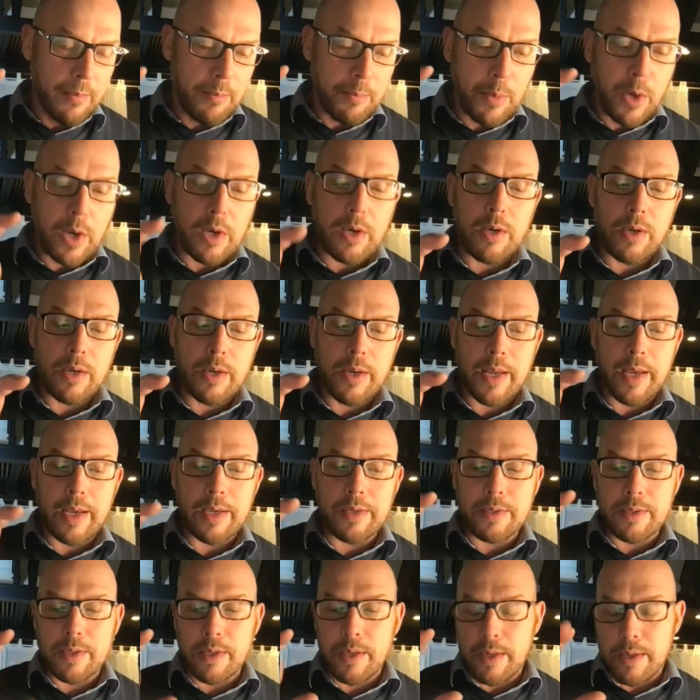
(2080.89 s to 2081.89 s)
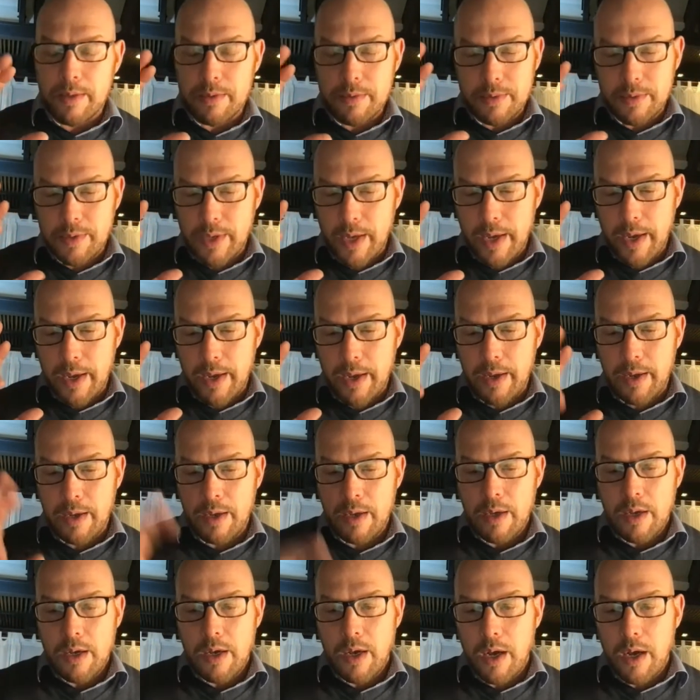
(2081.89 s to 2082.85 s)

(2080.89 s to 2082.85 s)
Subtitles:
bottlenecks, say,